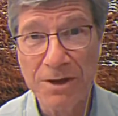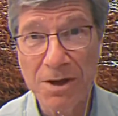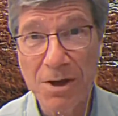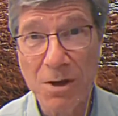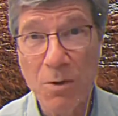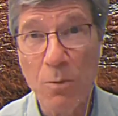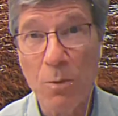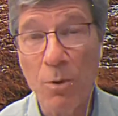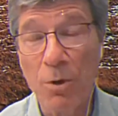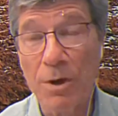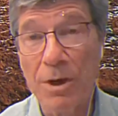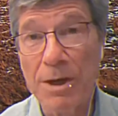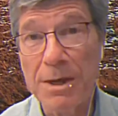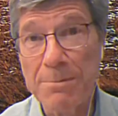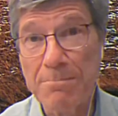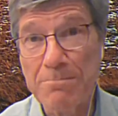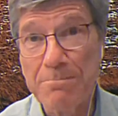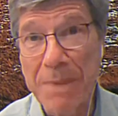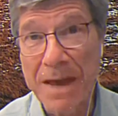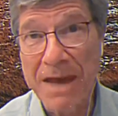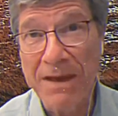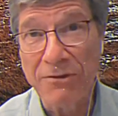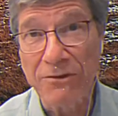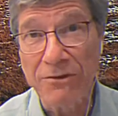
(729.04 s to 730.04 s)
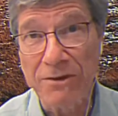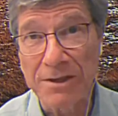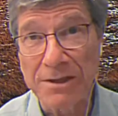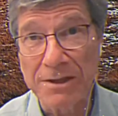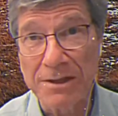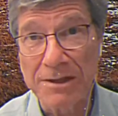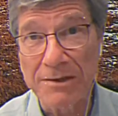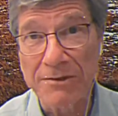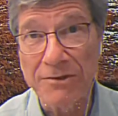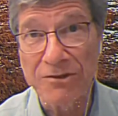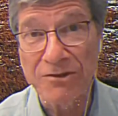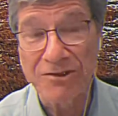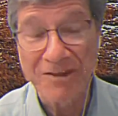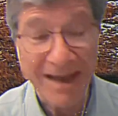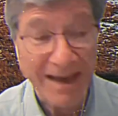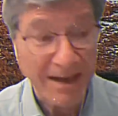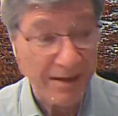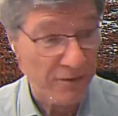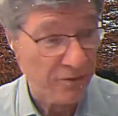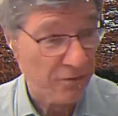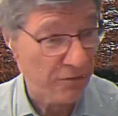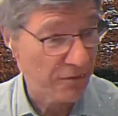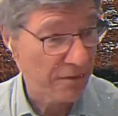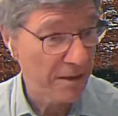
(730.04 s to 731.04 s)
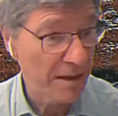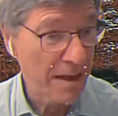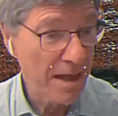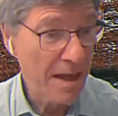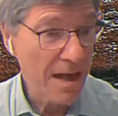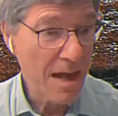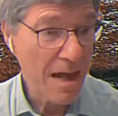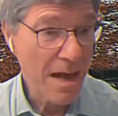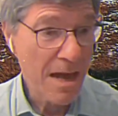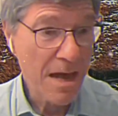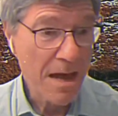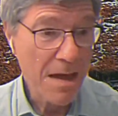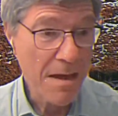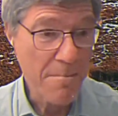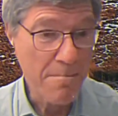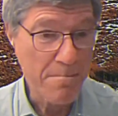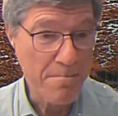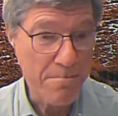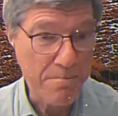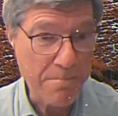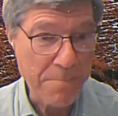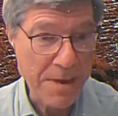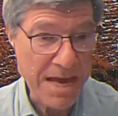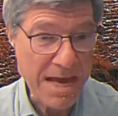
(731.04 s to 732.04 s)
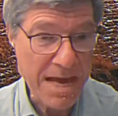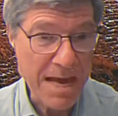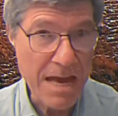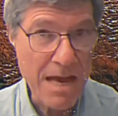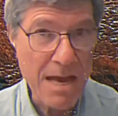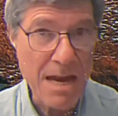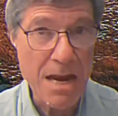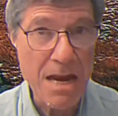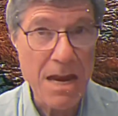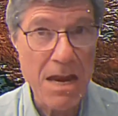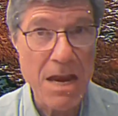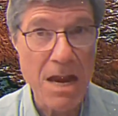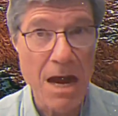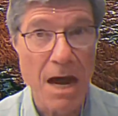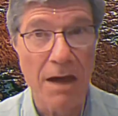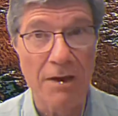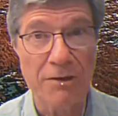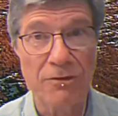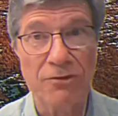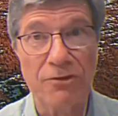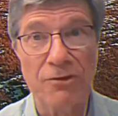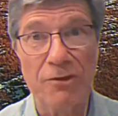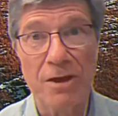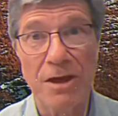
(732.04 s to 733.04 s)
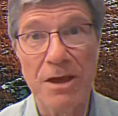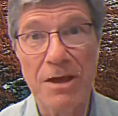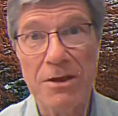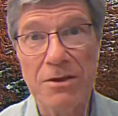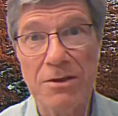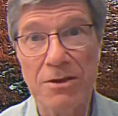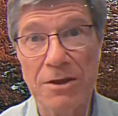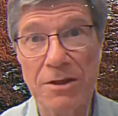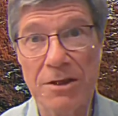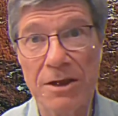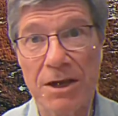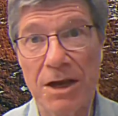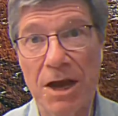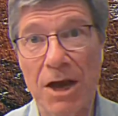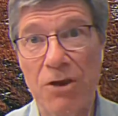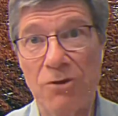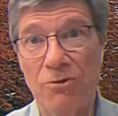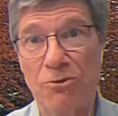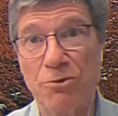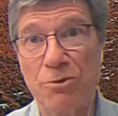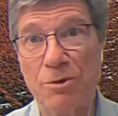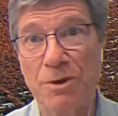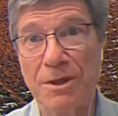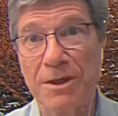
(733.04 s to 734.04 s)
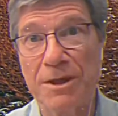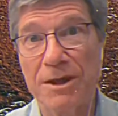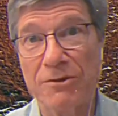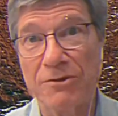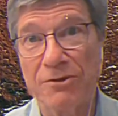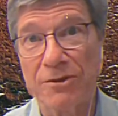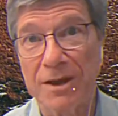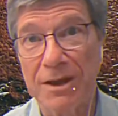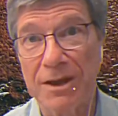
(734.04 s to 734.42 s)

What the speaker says: where he basically says, be nice to the country that's in